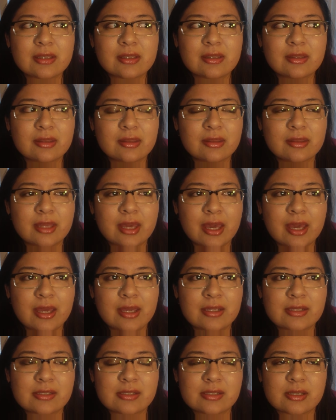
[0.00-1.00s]

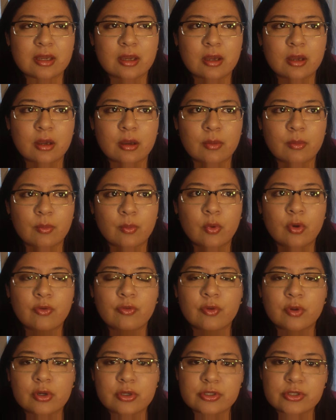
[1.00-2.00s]
that, um, well,
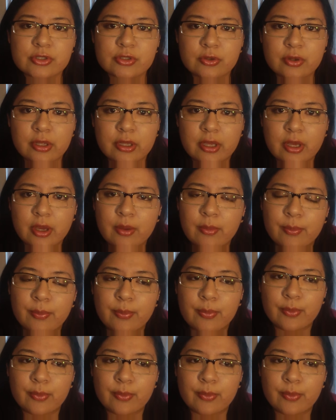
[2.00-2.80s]
of course, growing up,